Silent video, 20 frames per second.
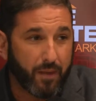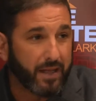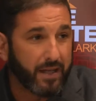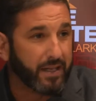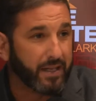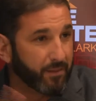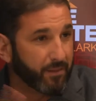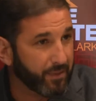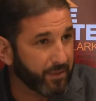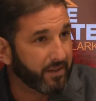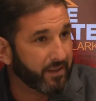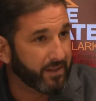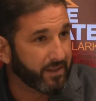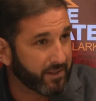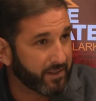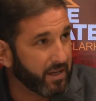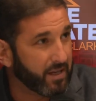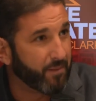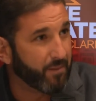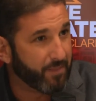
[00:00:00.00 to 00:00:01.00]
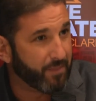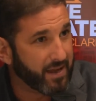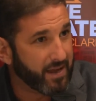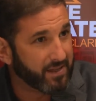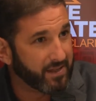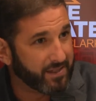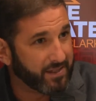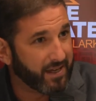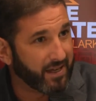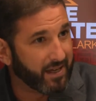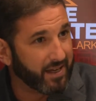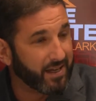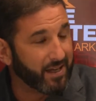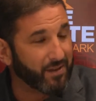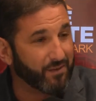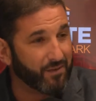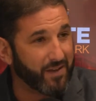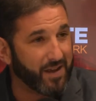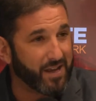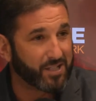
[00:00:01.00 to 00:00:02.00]
might need to pick this up as an
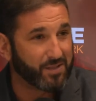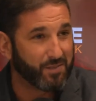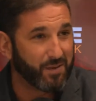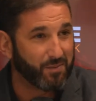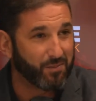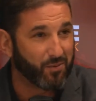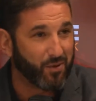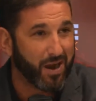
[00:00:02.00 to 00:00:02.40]
investment